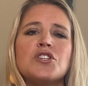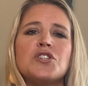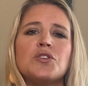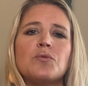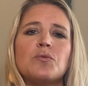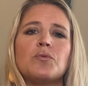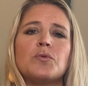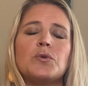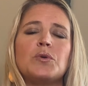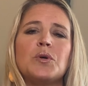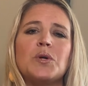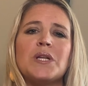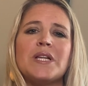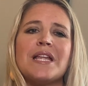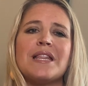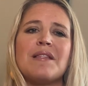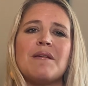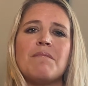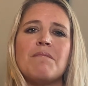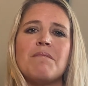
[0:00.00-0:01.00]
to rule
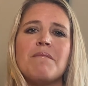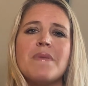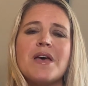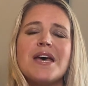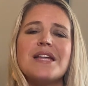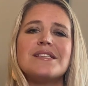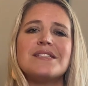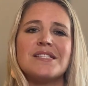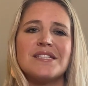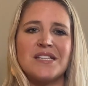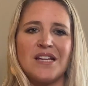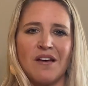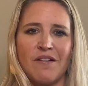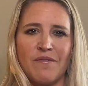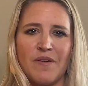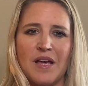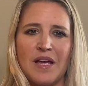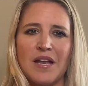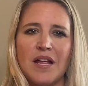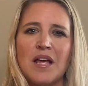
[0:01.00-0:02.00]
in the midst of
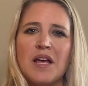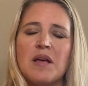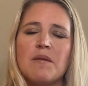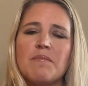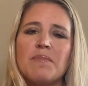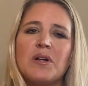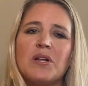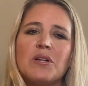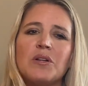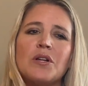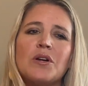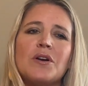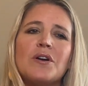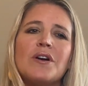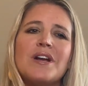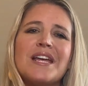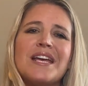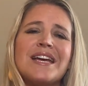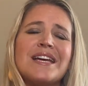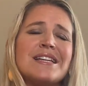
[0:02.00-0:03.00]
it, but
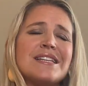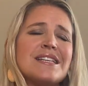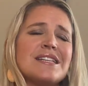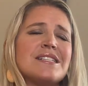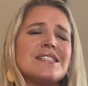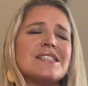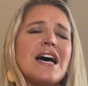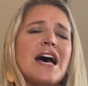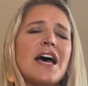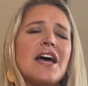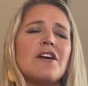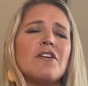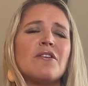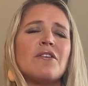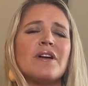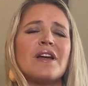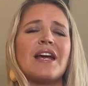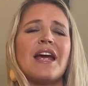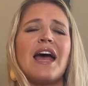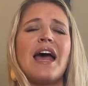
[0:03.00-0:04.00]
learning and
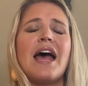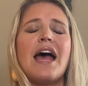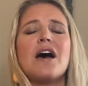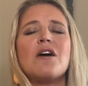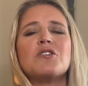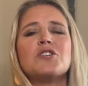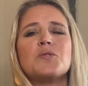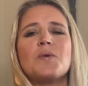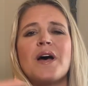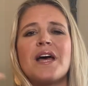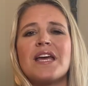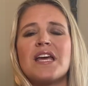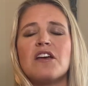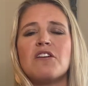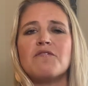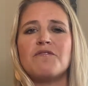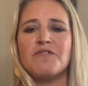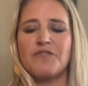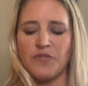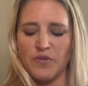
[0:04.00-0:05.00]
desiring, how do I
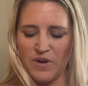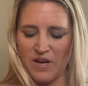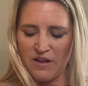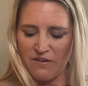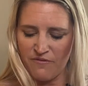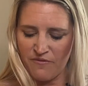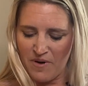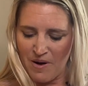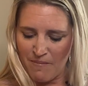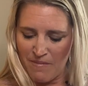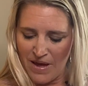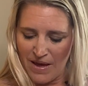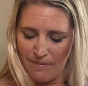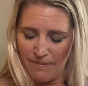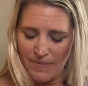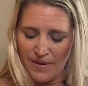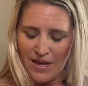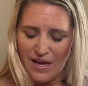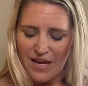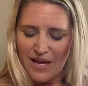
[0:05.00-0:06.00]
get free from it?
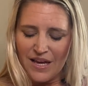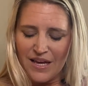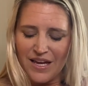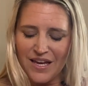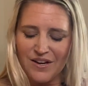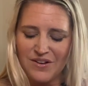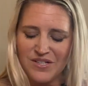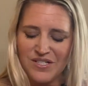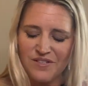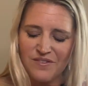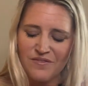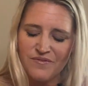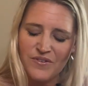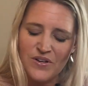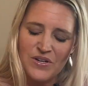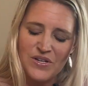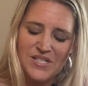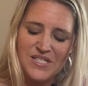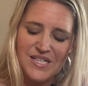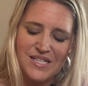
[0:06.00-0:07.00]
Here's the
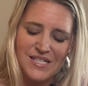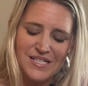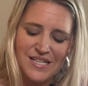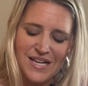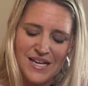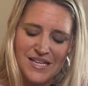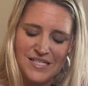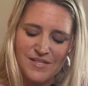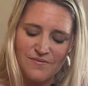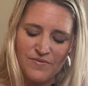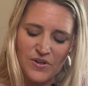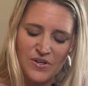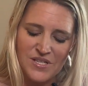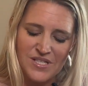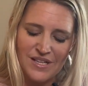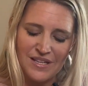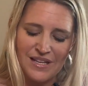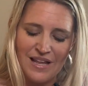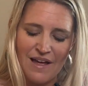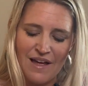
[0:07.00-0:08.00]
verse. It says, verse
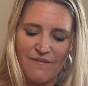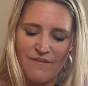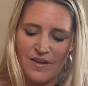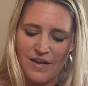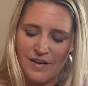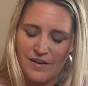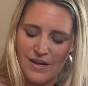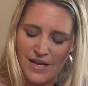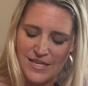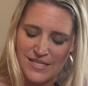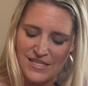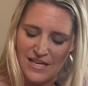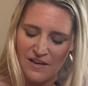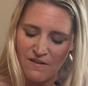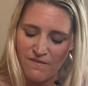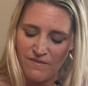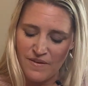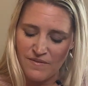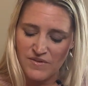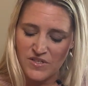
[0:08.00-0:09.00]
11, Isaiah
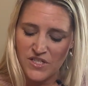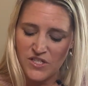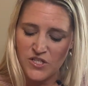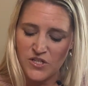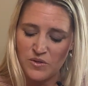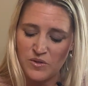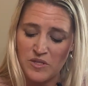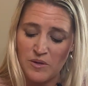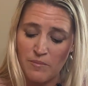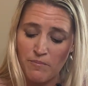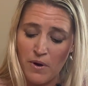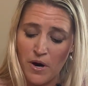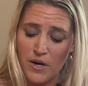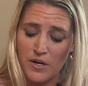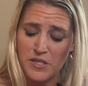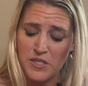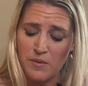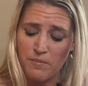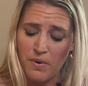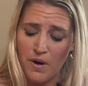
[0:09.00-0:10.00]
52, depart,